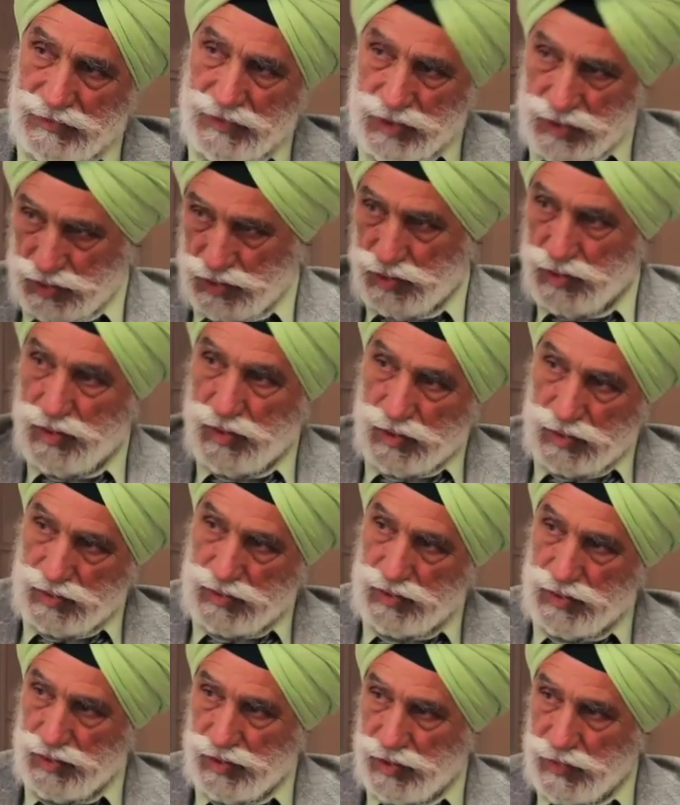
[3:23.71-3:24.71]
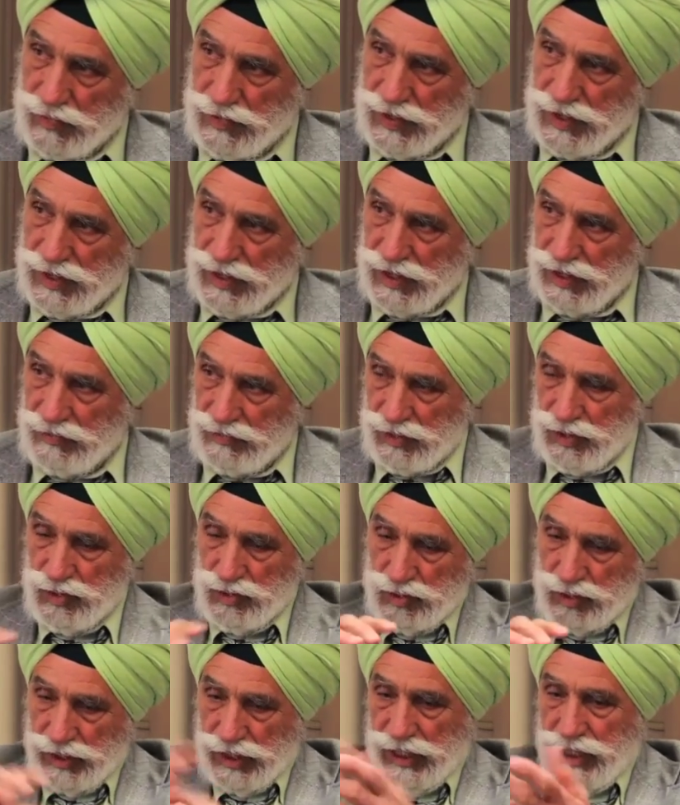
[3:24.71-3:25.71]
We used to go to, you know, and we
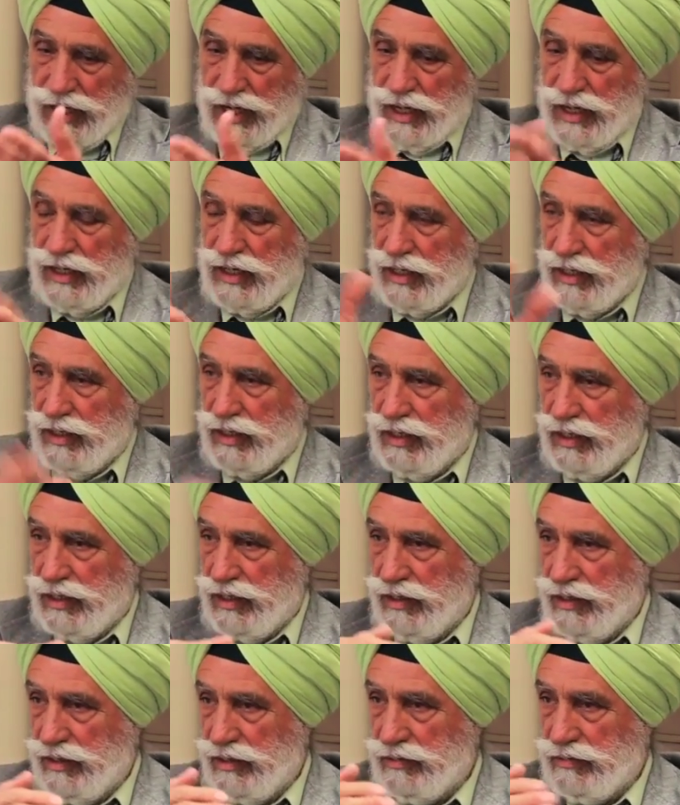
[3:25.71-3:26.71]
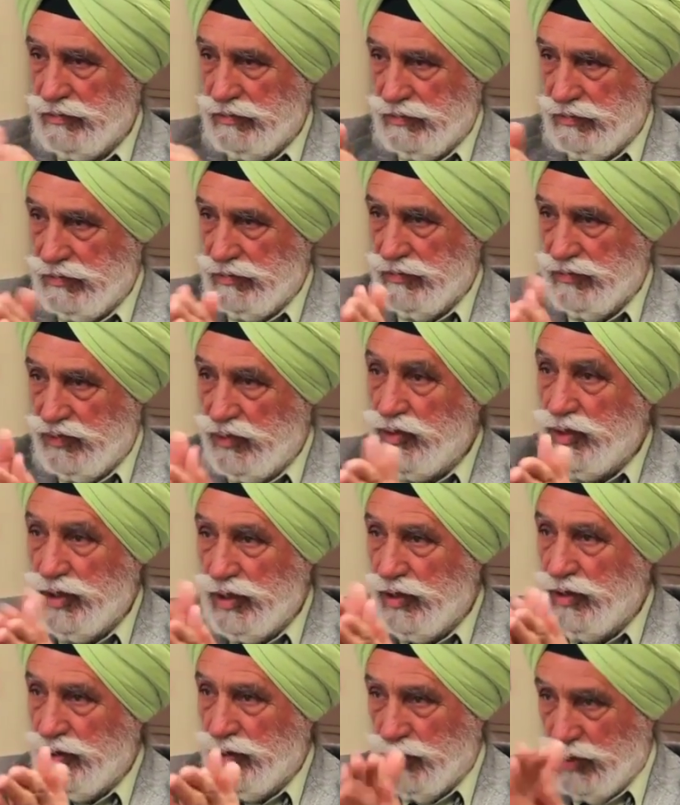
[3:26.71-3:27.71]
used to take our little um, food,
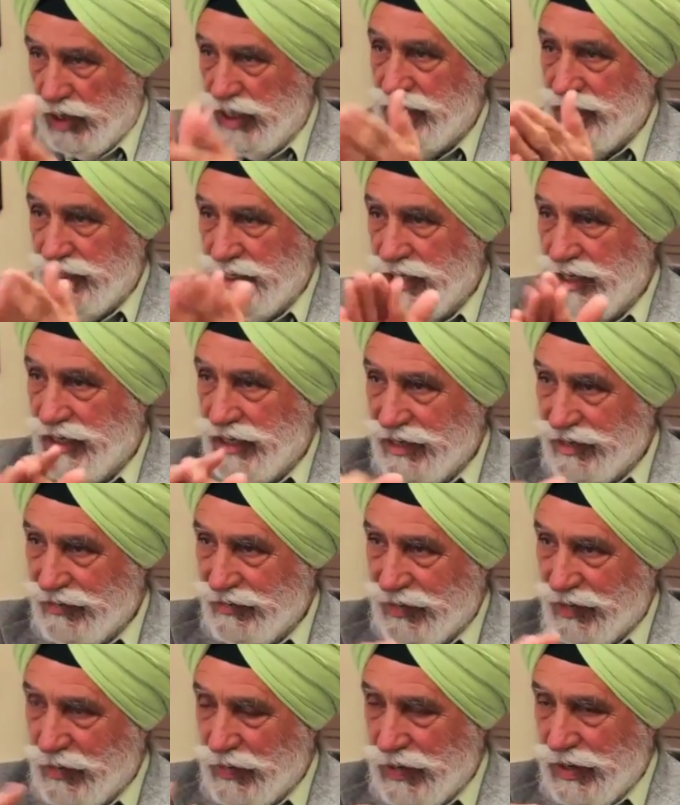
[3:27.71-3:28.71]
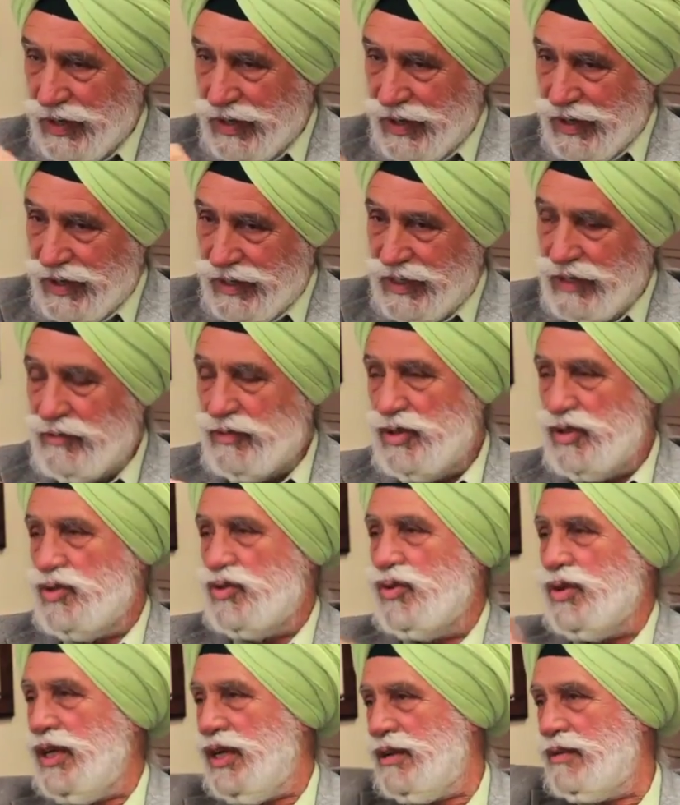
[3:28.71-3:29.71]
you know, rotis. But then we
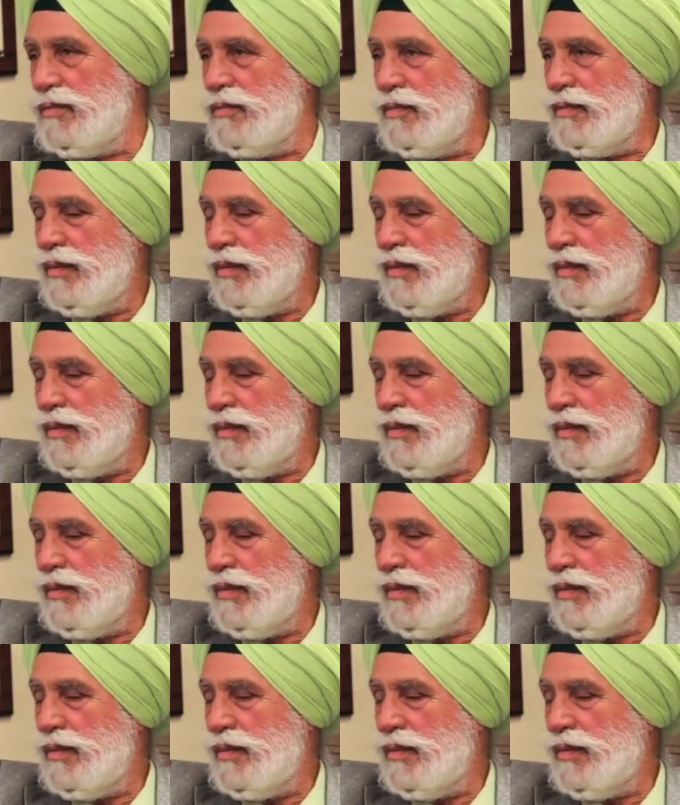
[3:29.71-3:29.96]
used to eat